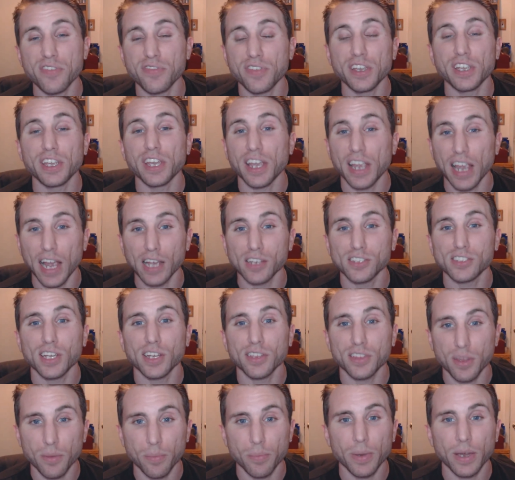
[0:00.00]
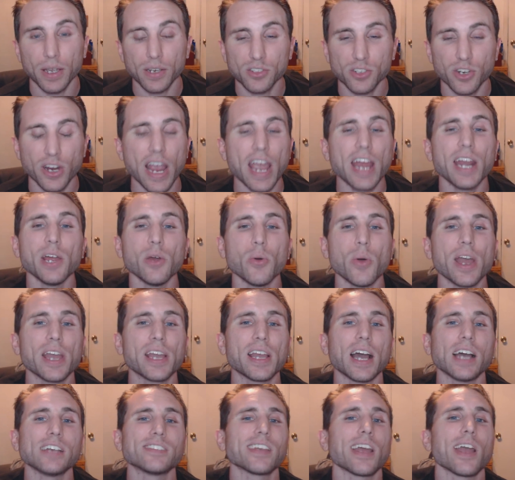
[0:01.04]
I think you guys get the picture.
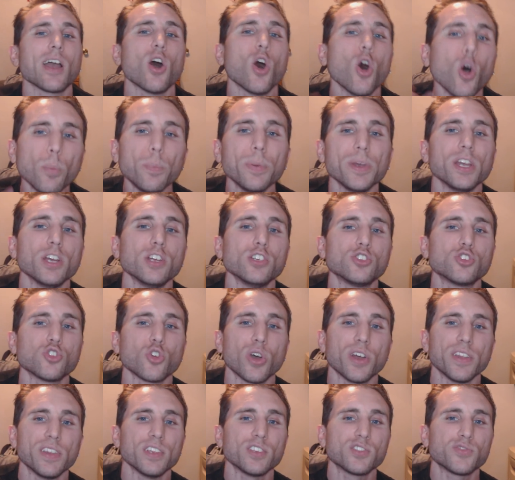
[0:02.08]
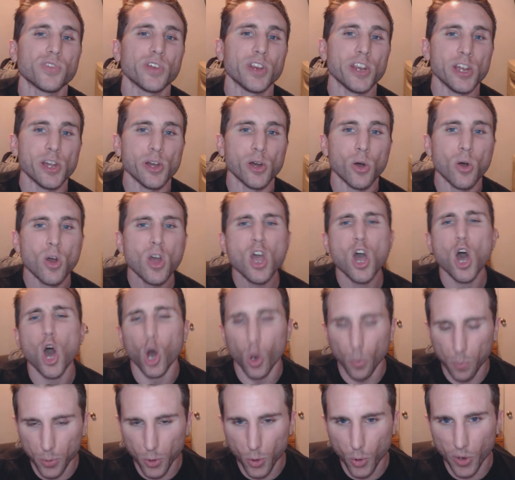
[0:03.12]
Anyway, guys, I hope you enjoyed this video.
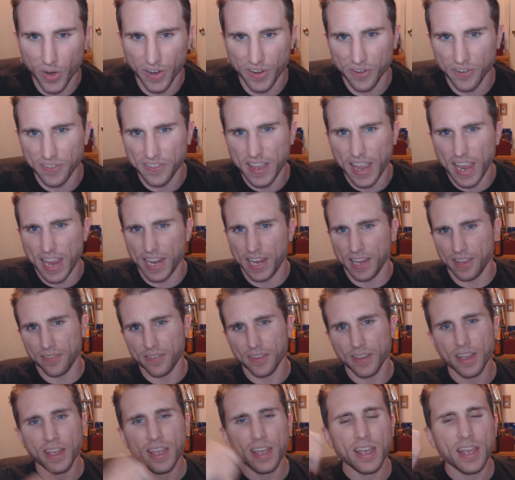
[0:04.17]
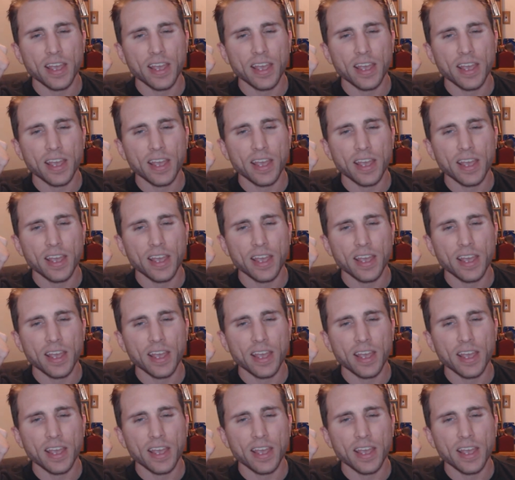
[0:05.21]
Hope you were entertained.